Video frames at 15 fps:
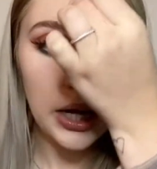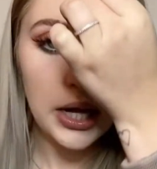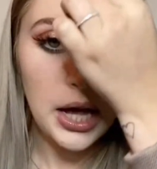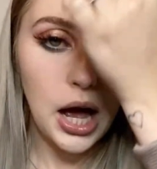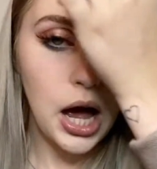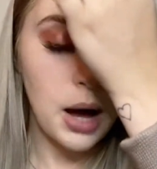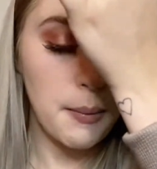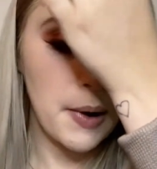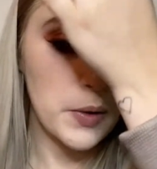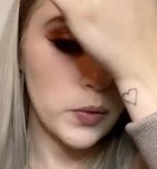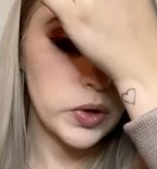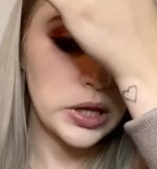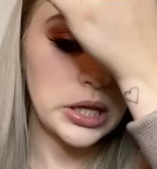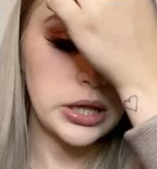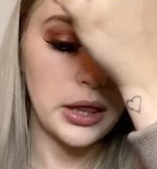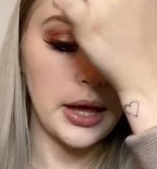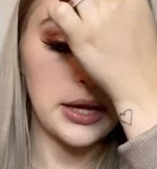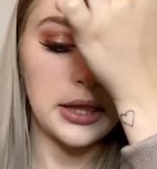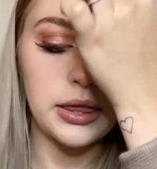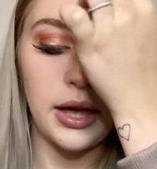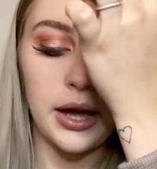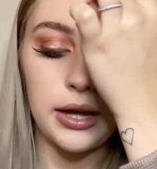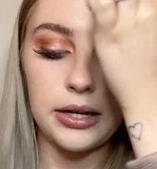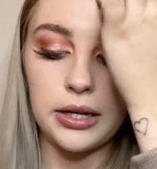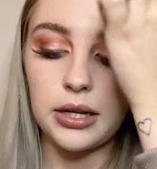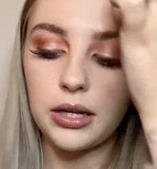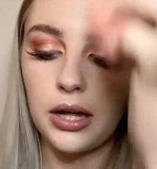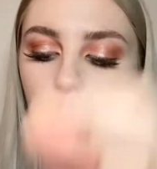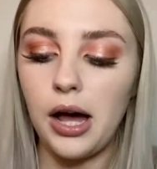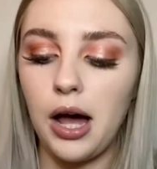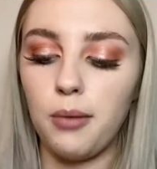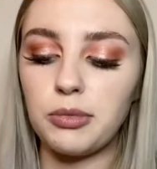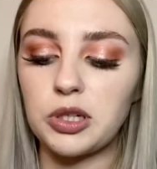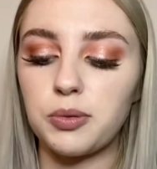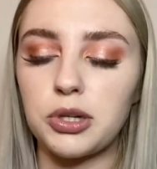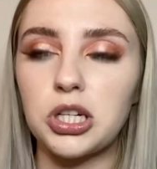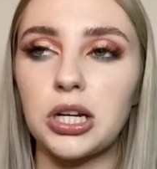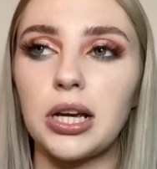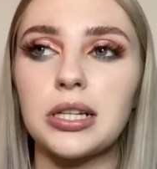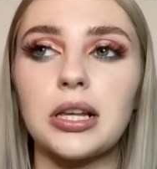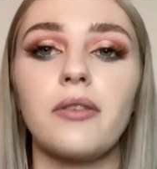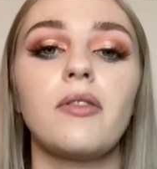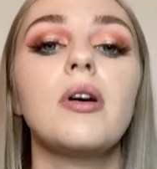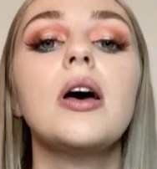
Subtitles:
I really like that, especially because I'm